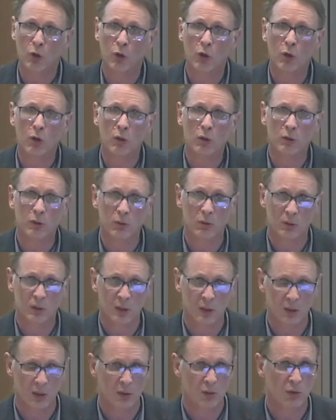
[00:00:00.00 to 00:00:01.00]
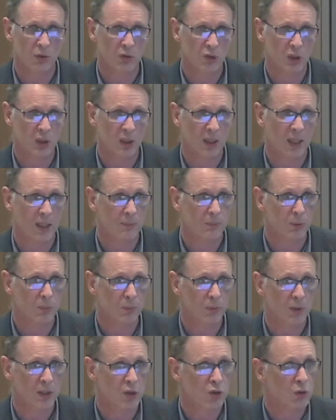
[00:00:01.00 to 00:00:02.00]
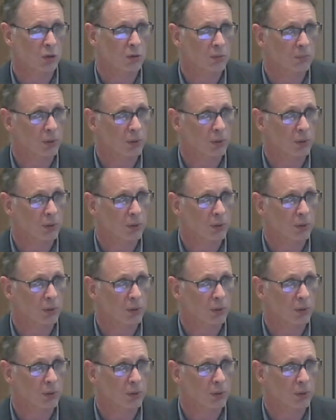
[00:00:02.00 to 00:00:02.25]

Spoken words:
earlier than in the general population,